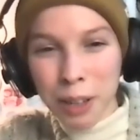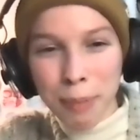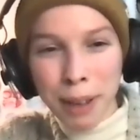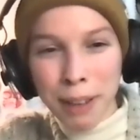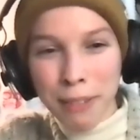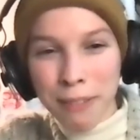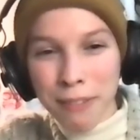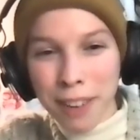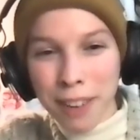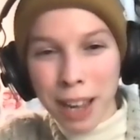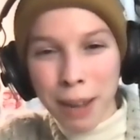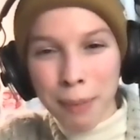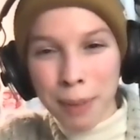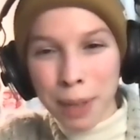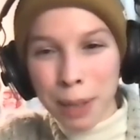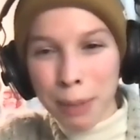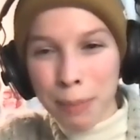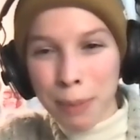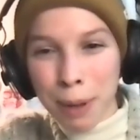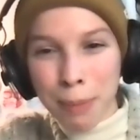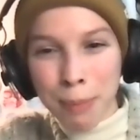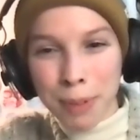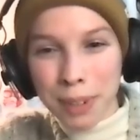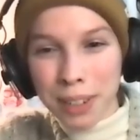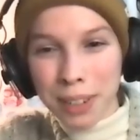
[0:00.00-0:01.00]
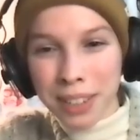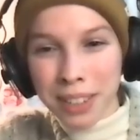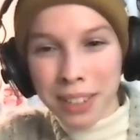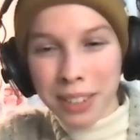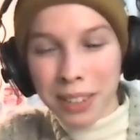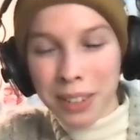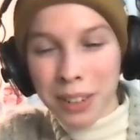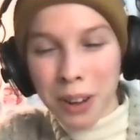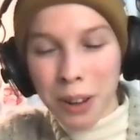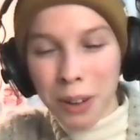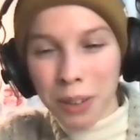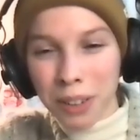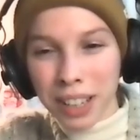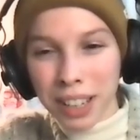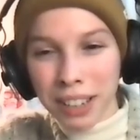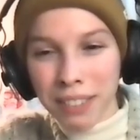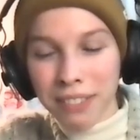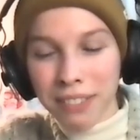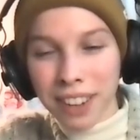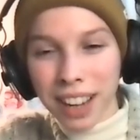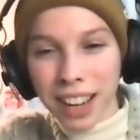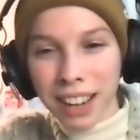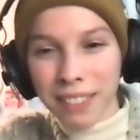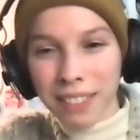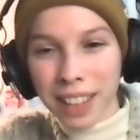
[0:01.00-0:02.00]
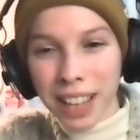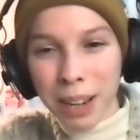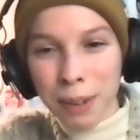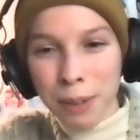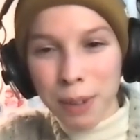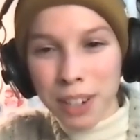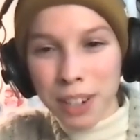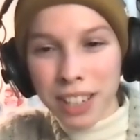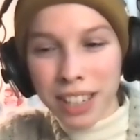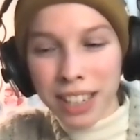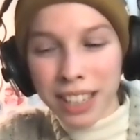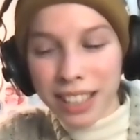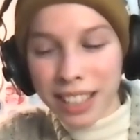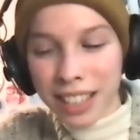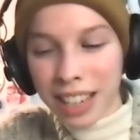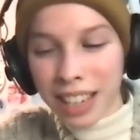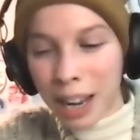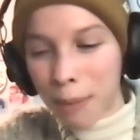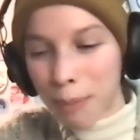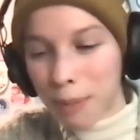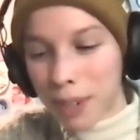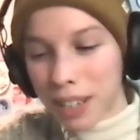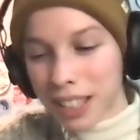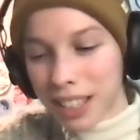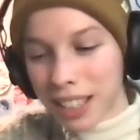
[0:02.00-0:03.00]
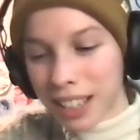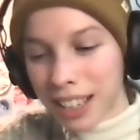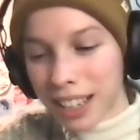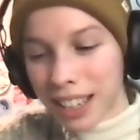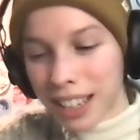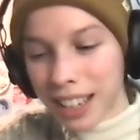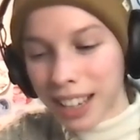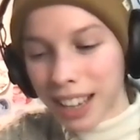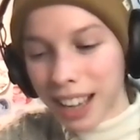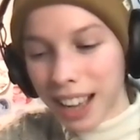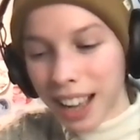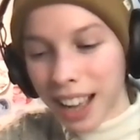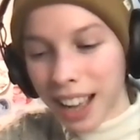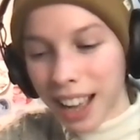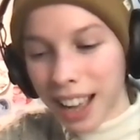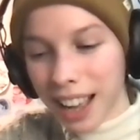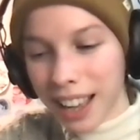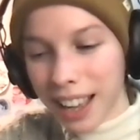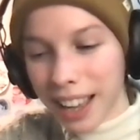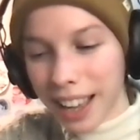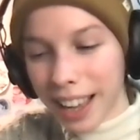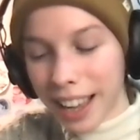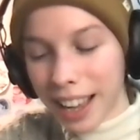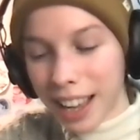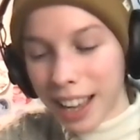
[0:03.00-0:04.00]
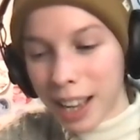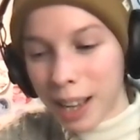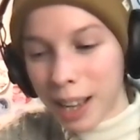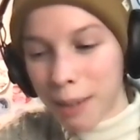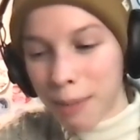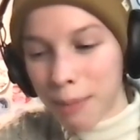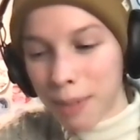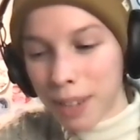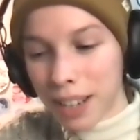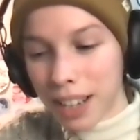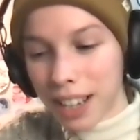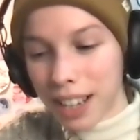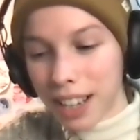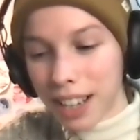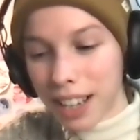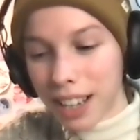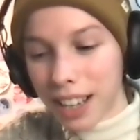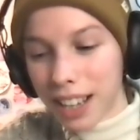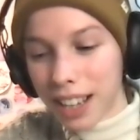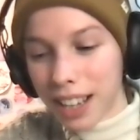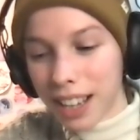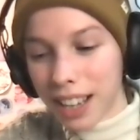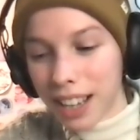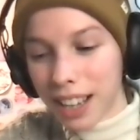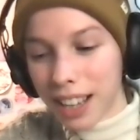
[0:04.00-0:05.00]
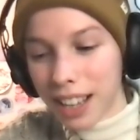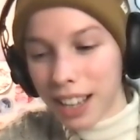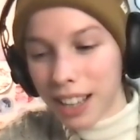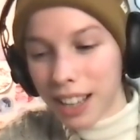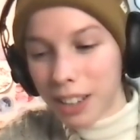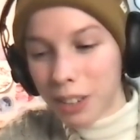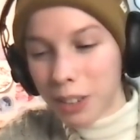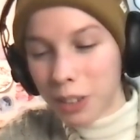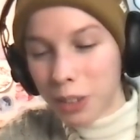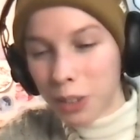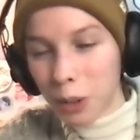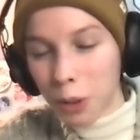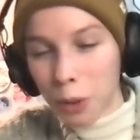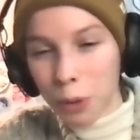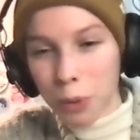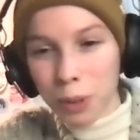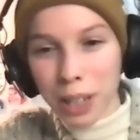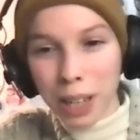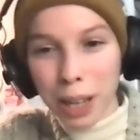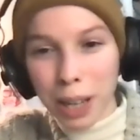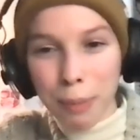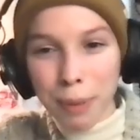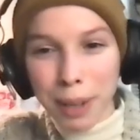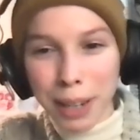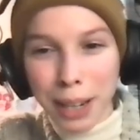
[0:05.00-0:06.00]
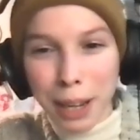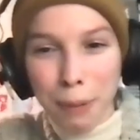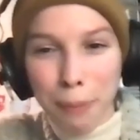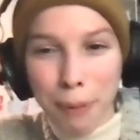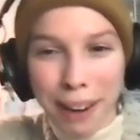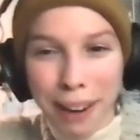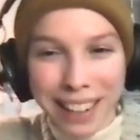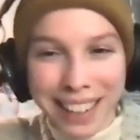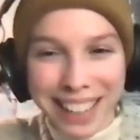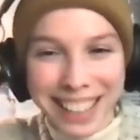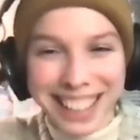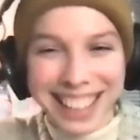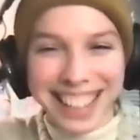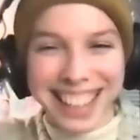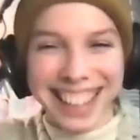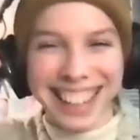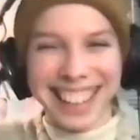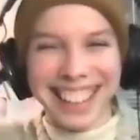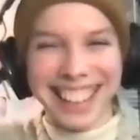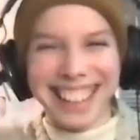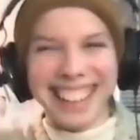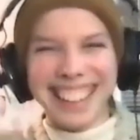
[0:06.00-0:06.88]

family members know like five languages, and I'm just like, I am so dumb in comparison.